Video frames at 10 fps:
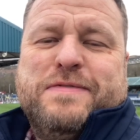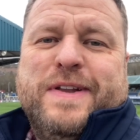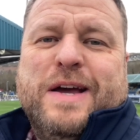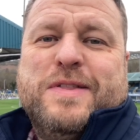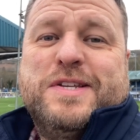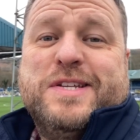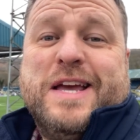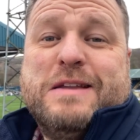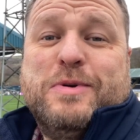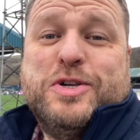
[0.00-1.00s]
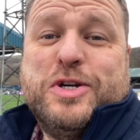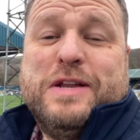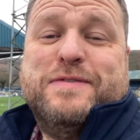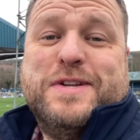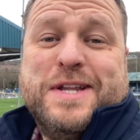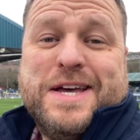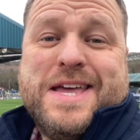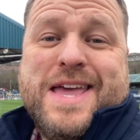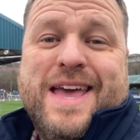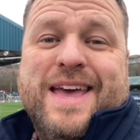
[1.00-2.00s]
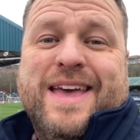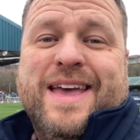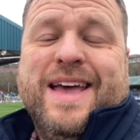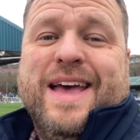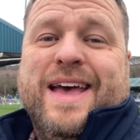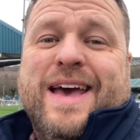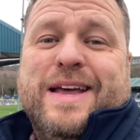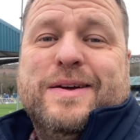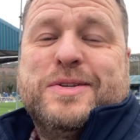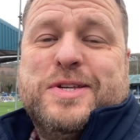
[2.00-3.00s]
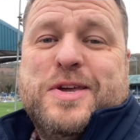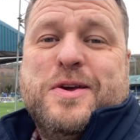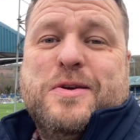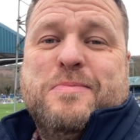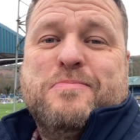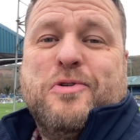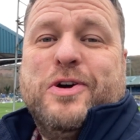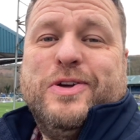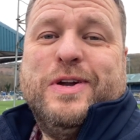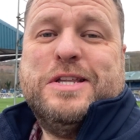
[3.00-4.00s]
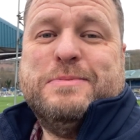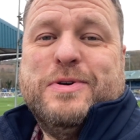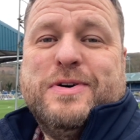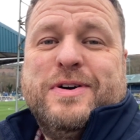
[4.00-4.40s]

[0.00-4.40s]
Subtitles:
video, this is the end of my journey for today, and I'll see you bright and early tomorrow,